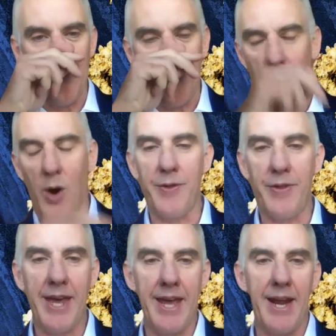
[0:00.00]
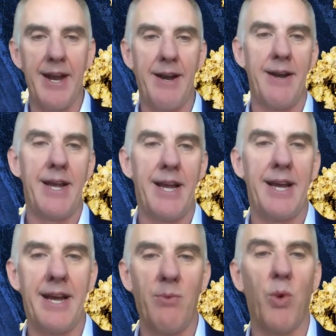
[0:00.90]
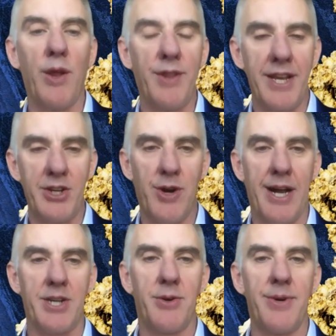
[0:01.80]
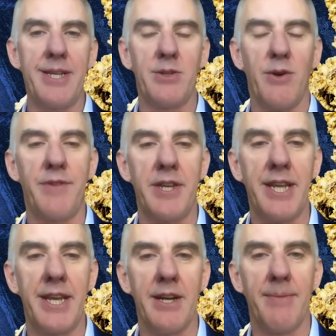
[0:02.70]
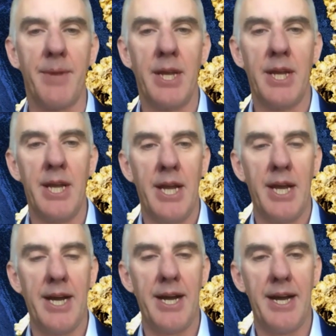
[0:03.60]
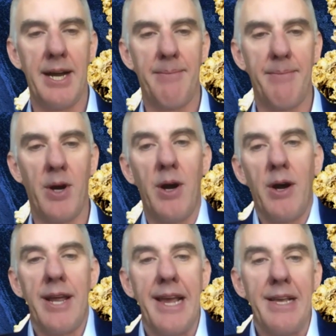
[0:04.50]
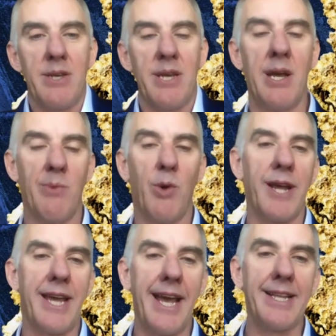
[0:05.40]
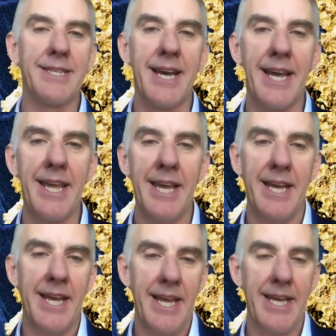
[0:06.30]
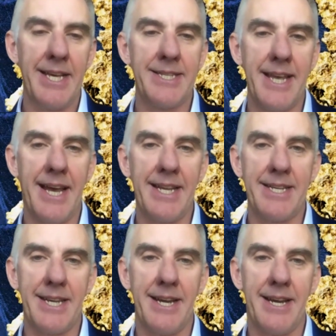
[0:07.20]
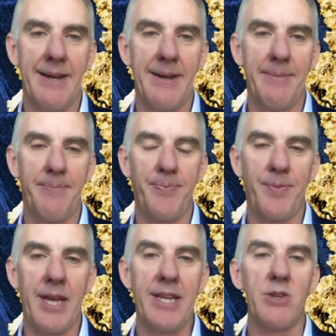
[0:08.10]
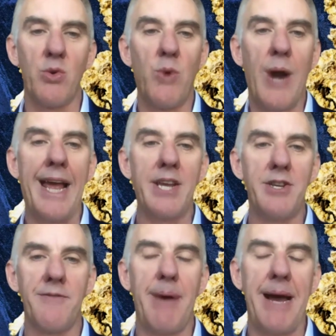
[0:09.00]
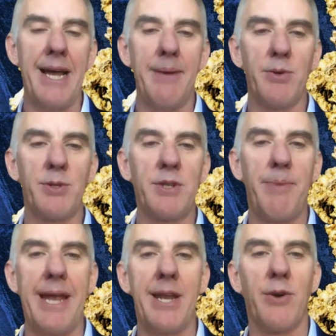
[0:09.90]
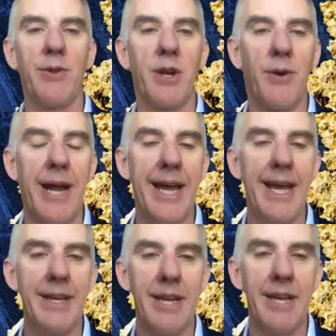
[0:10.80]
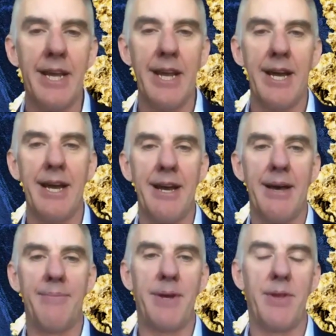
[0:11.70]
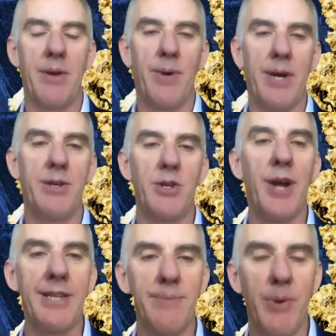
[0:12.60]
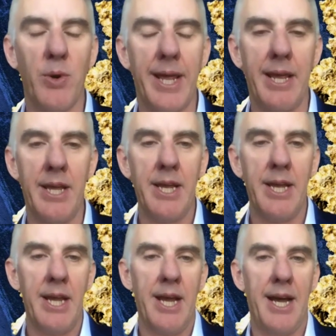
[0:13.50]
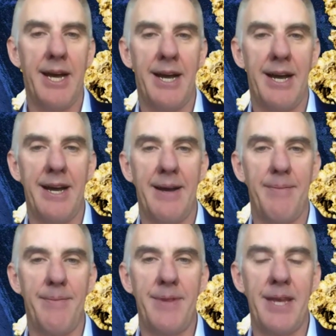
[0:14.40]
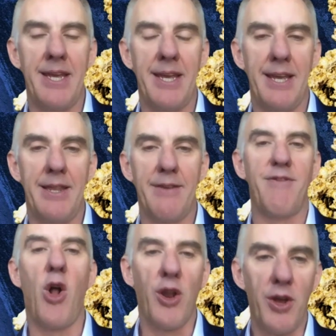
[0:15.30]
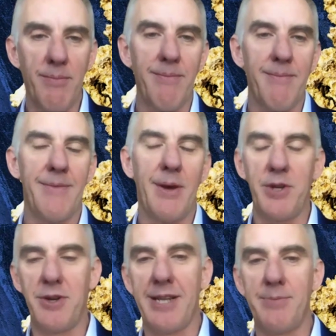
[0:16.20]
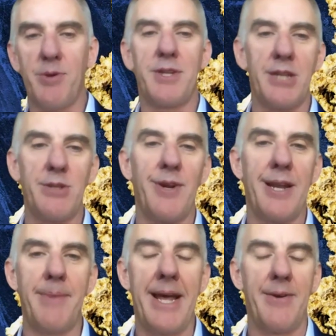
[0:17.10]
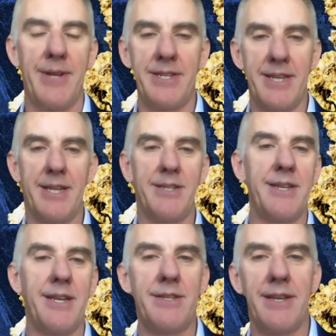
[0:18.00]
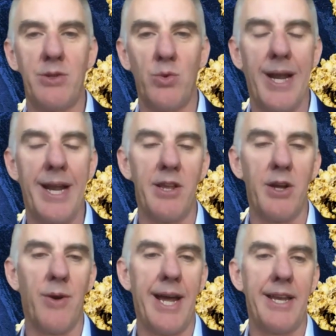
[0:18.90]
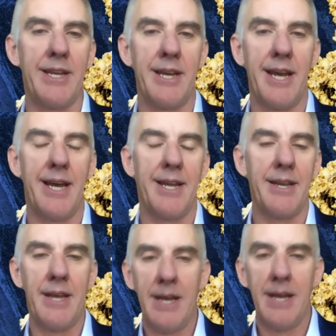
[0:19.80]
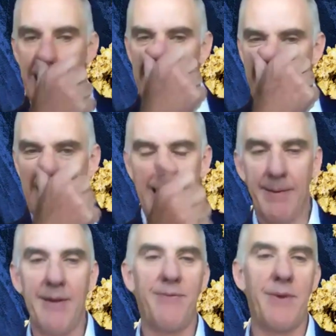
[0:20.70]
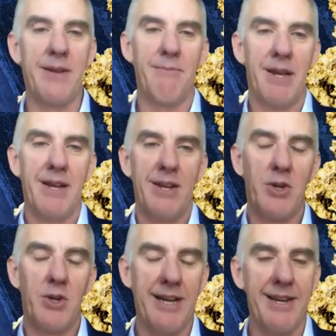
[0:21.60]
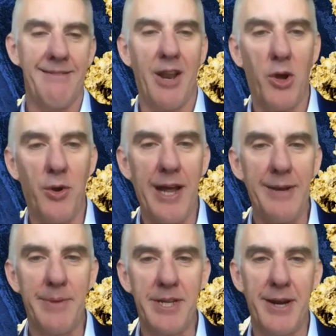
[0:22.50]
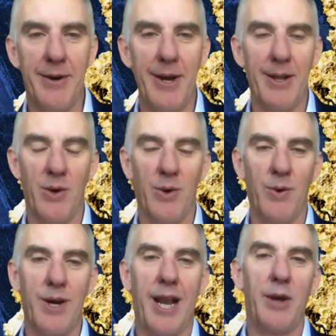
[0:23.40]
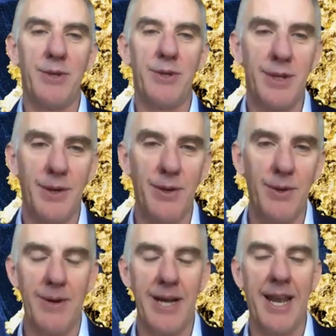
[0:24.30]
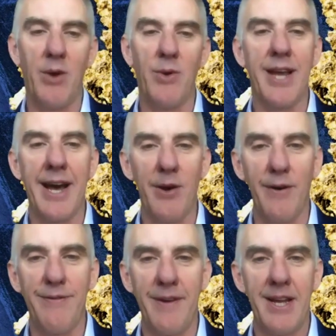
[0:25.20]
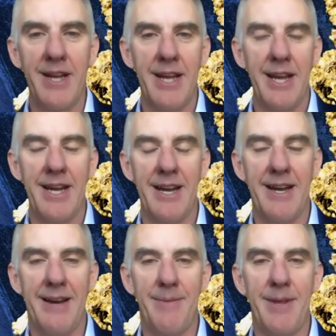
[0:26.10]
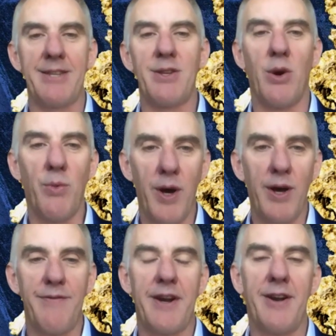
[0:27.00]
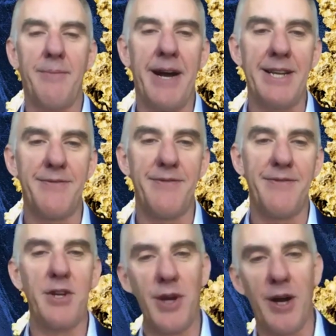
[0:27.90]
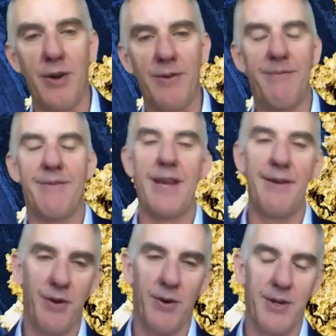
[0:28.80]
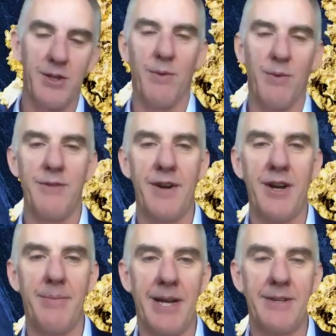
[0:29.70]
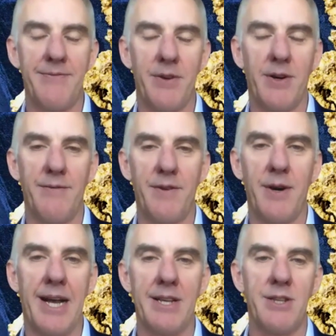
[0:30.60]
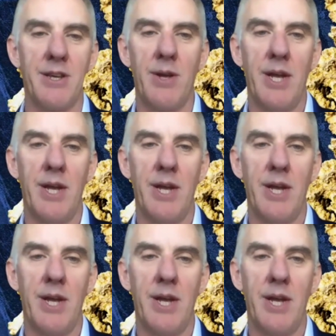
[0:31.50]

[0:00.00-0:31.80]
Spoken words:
what their structure is of the deal. I guess what I can say is that it's a range of payables depending on the grade that we're transporting. The volume that we transport doesn't really matter. It's really the grade. And if we truck low-grade material or close to a low cutoff, then it's not worth very much for New Gold. Therefore, it's not worth very much for us. So